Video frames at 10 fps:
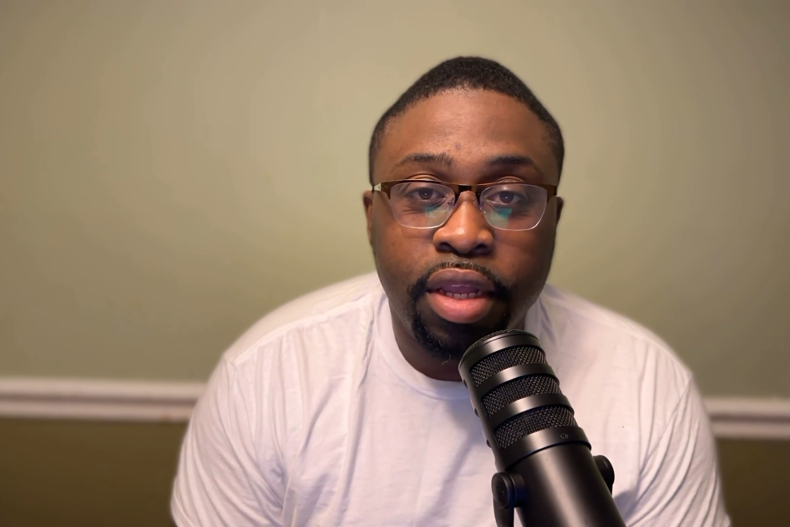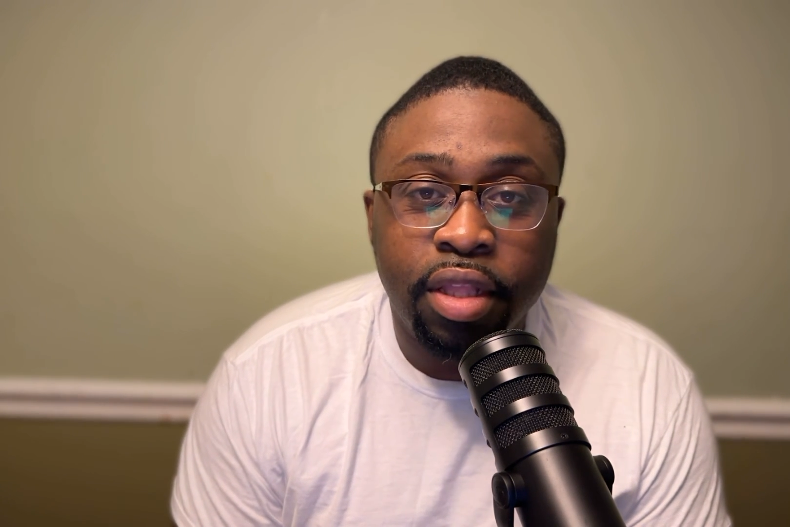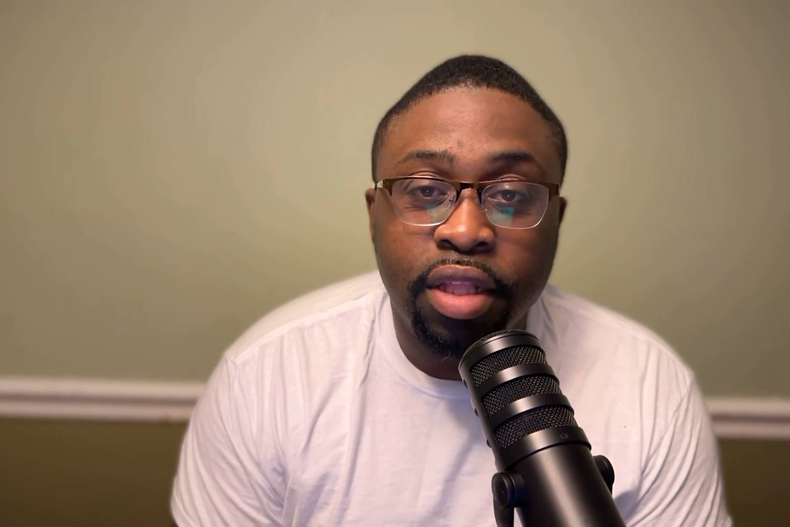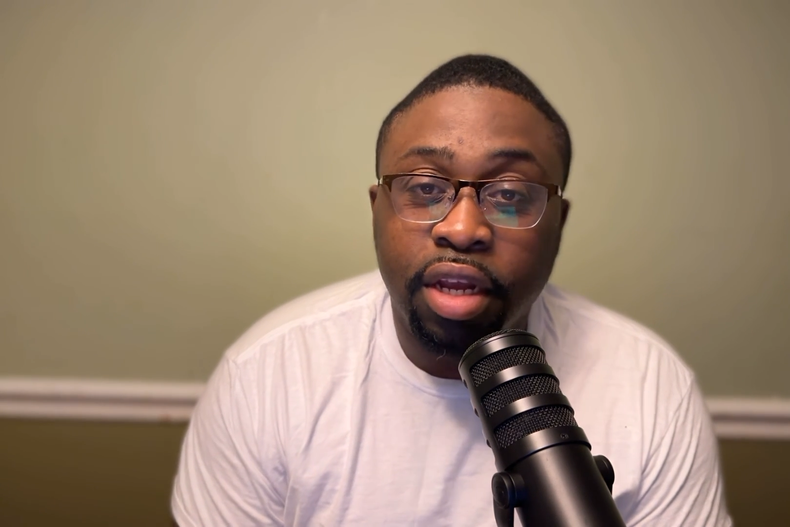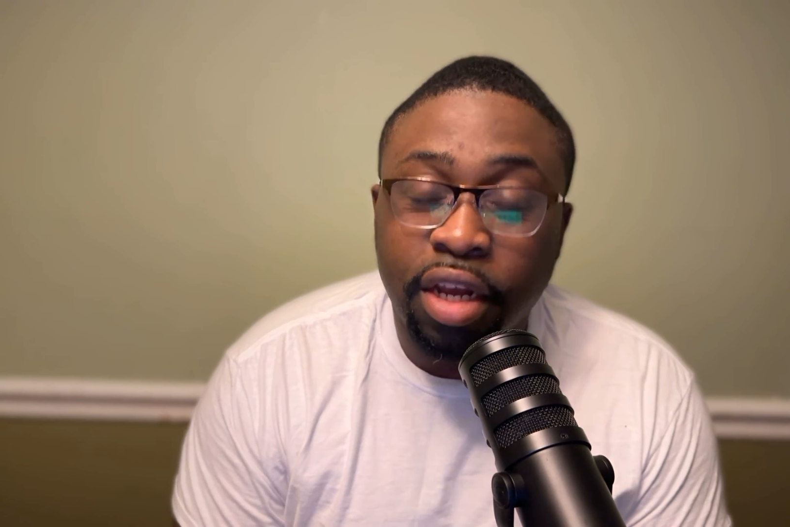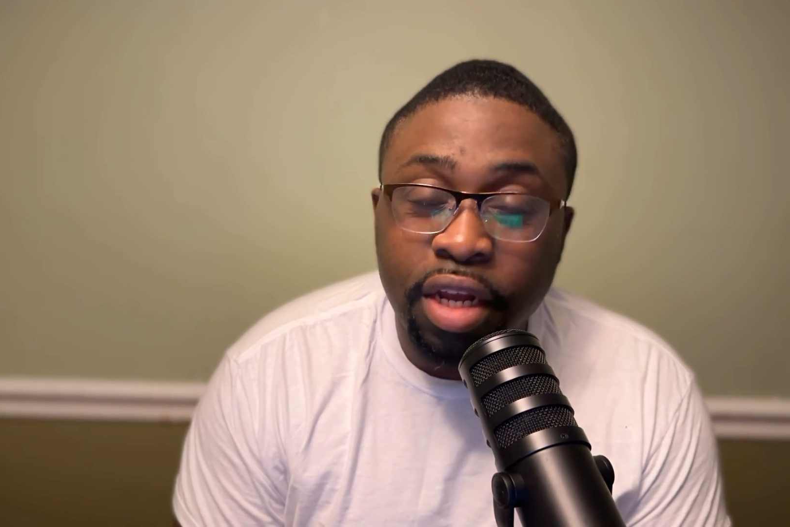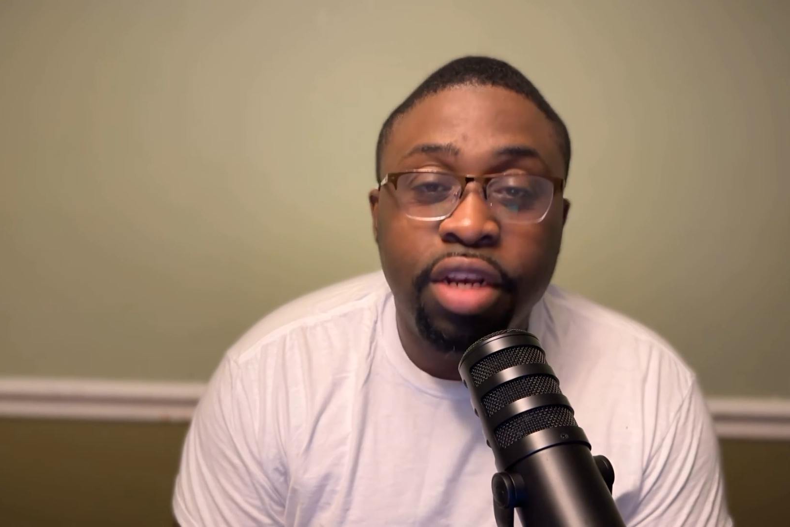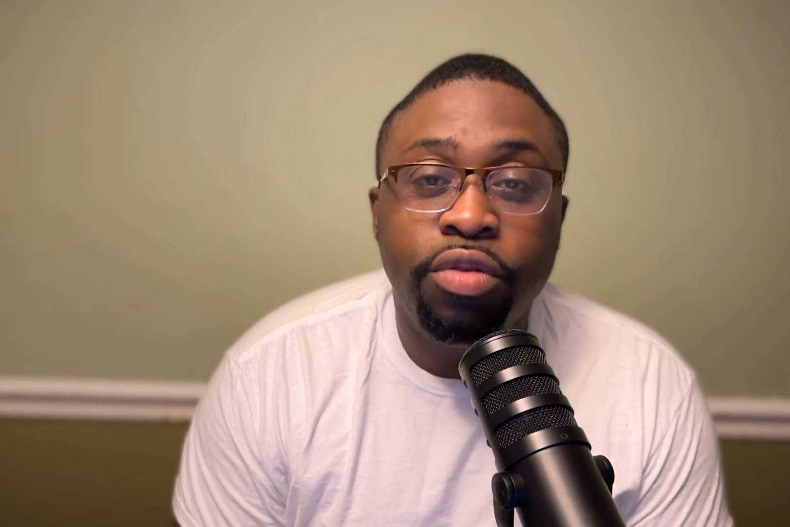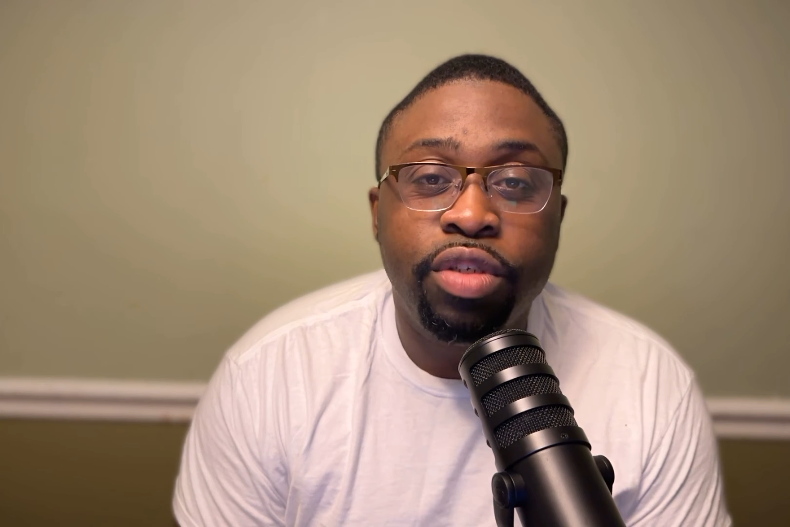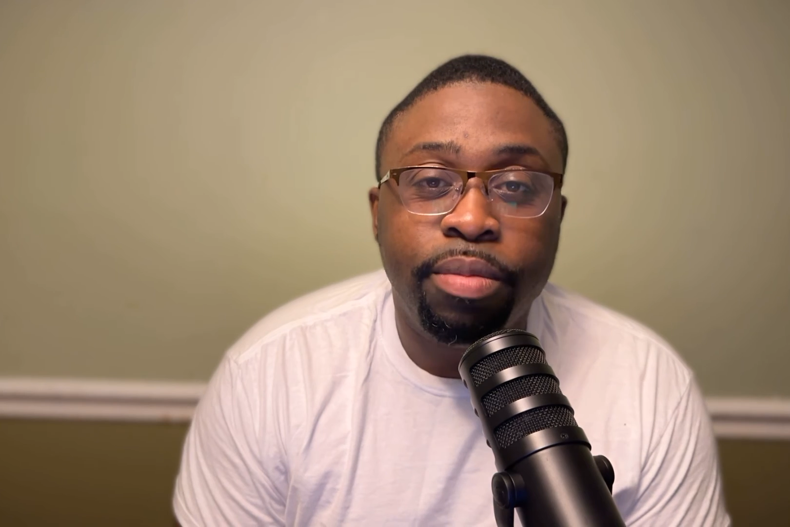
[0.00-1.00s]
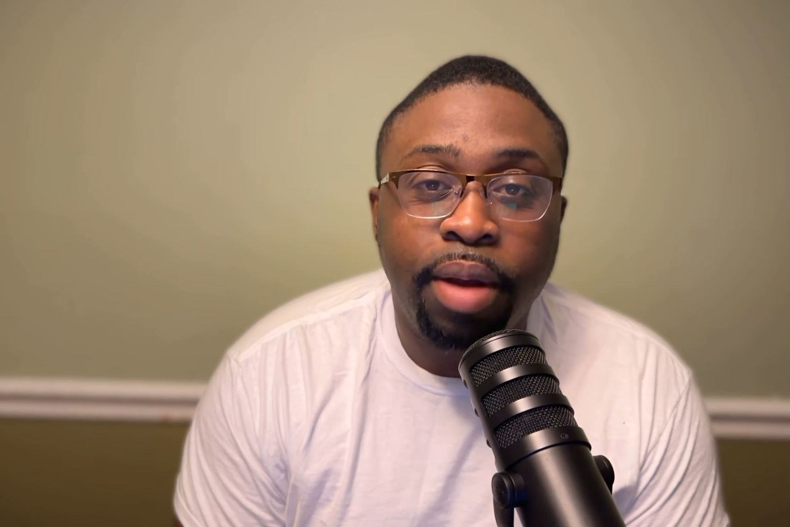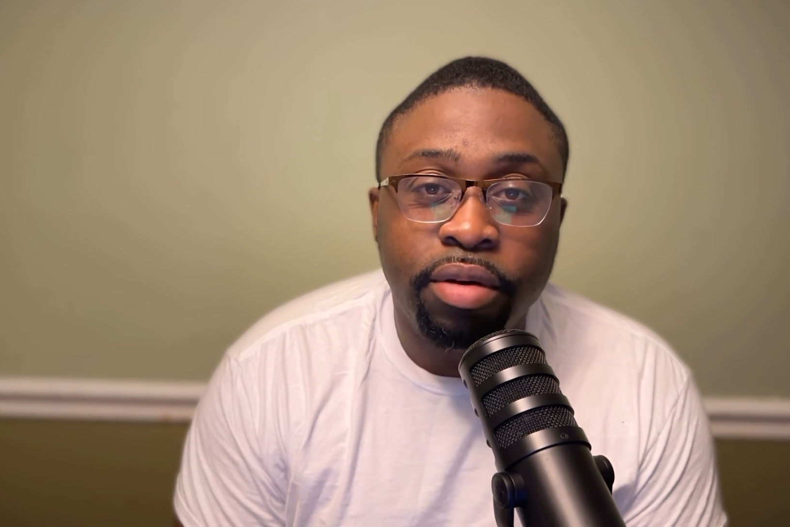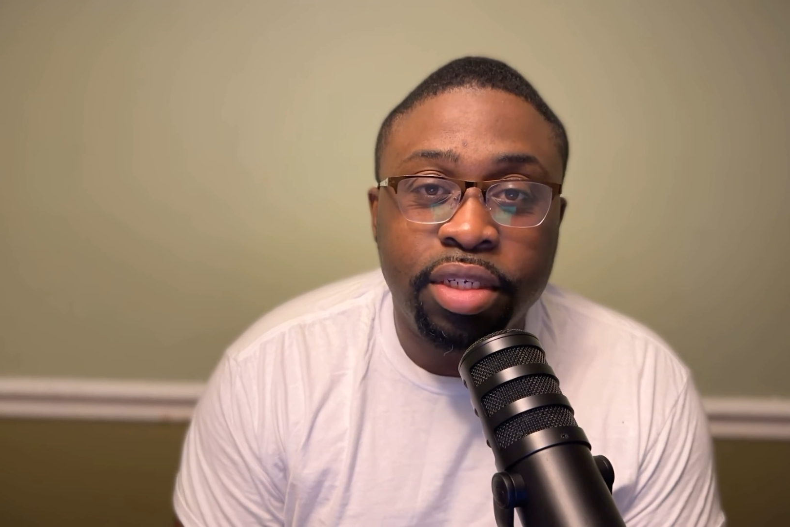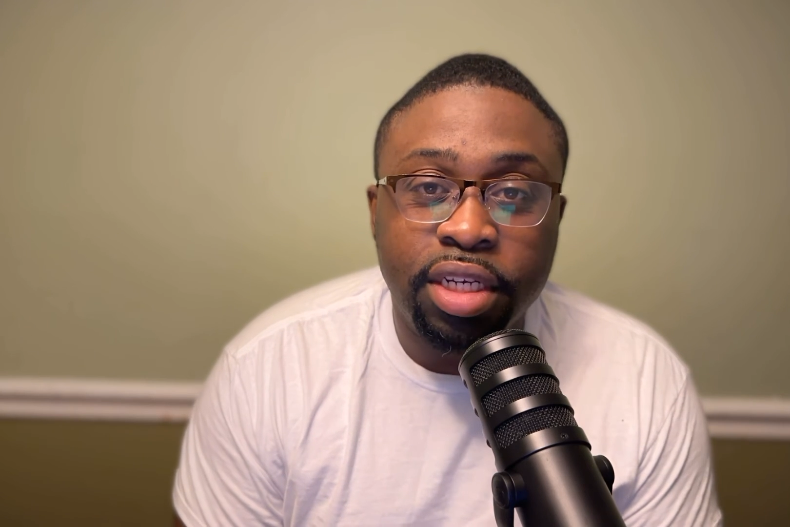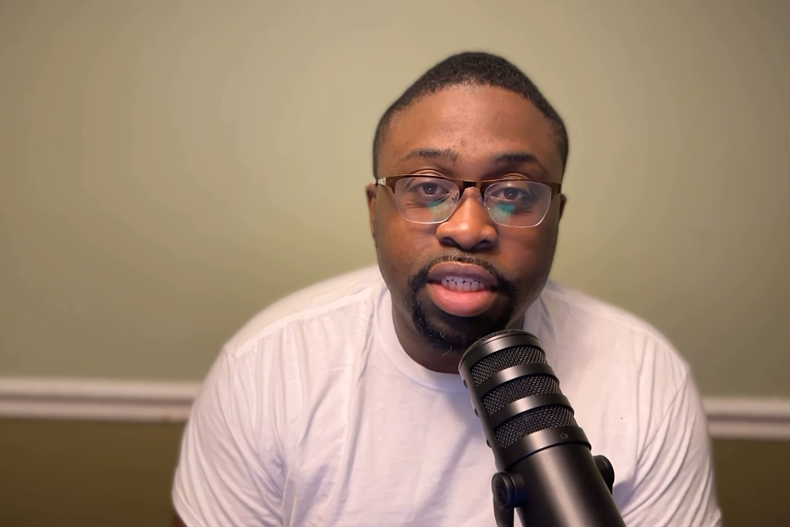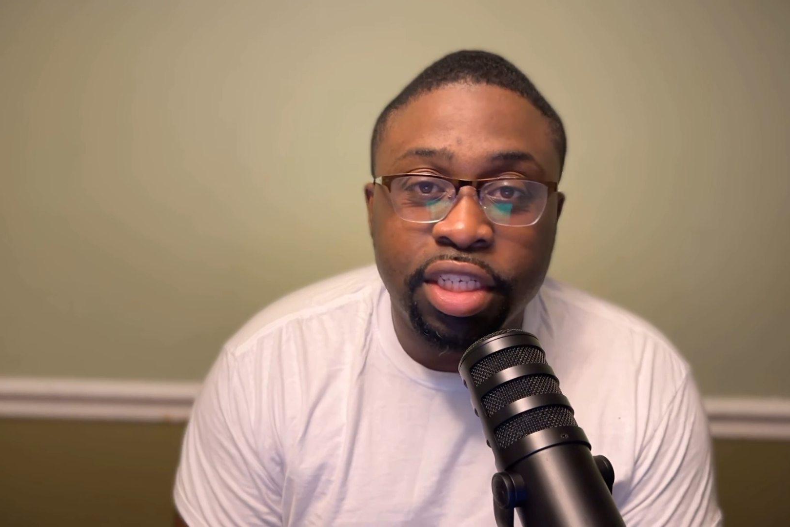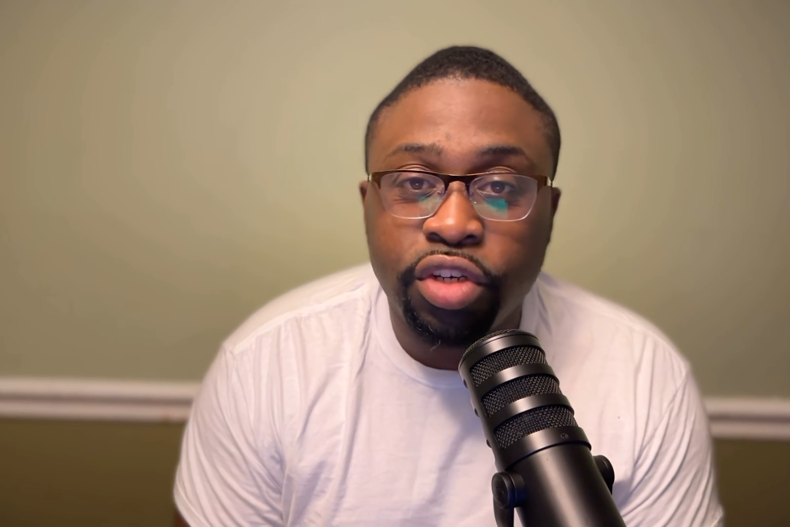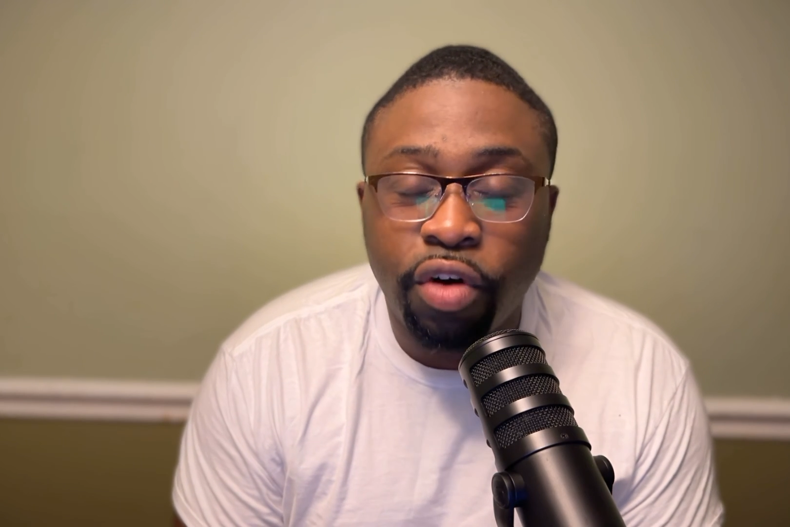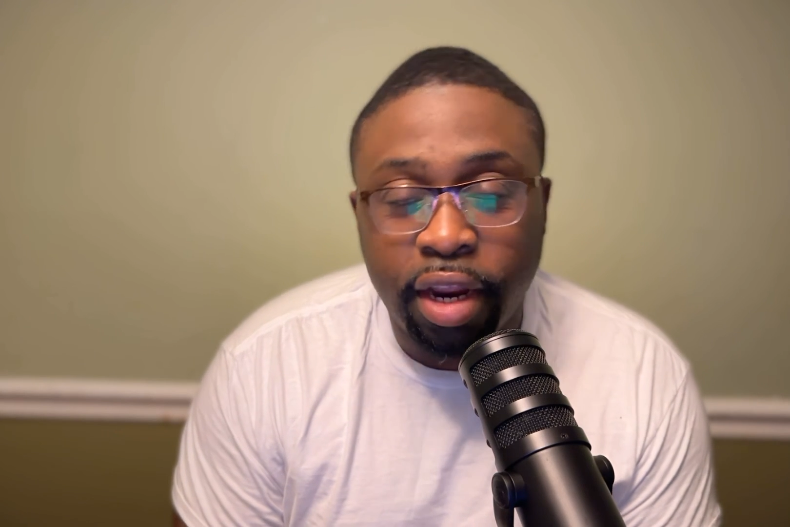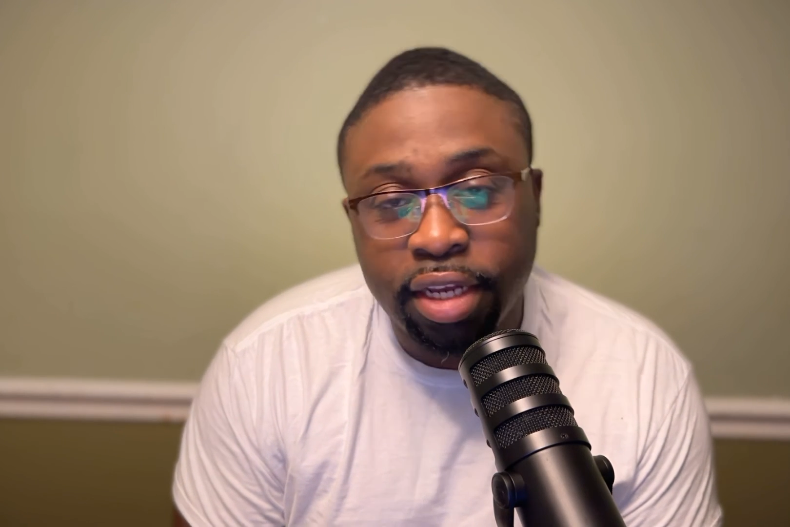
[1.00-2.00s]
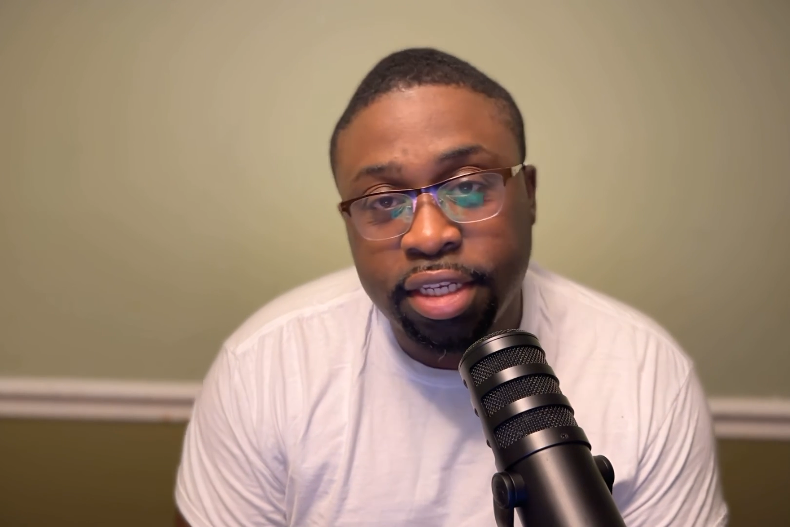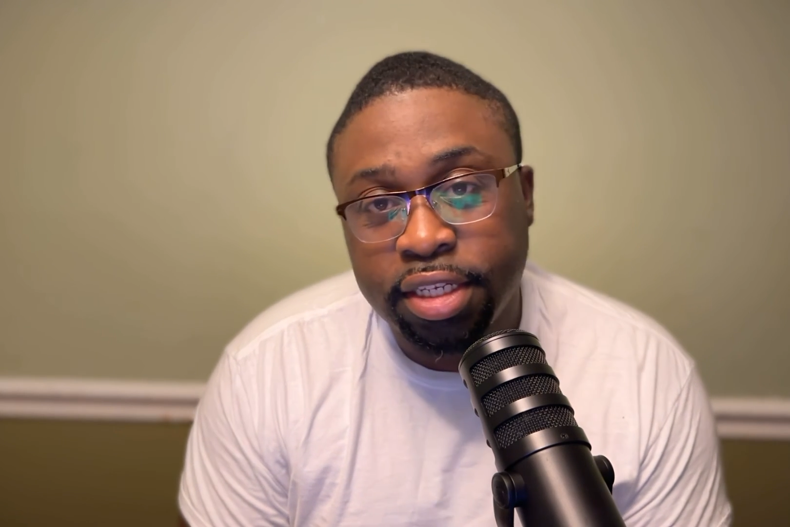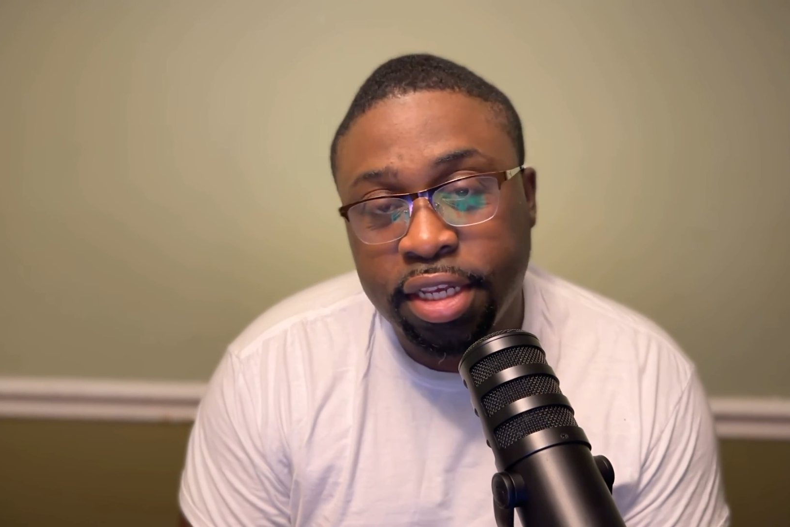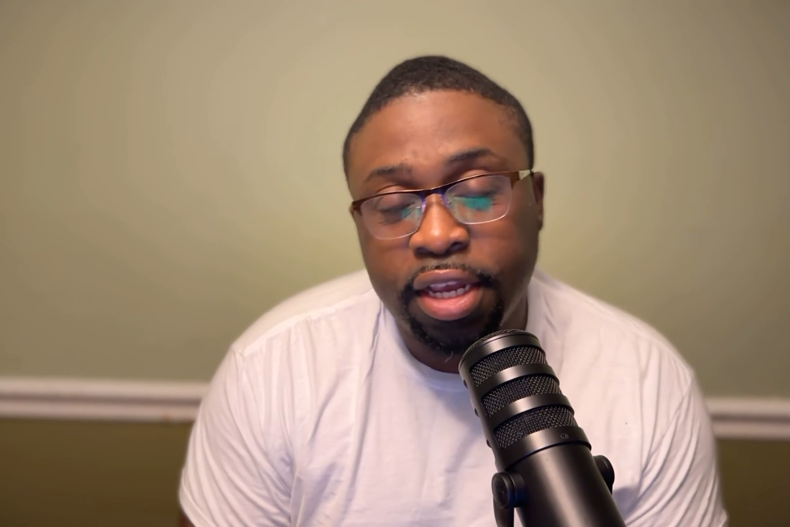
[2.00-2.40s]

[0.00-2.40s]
the good news about Jesus Christ.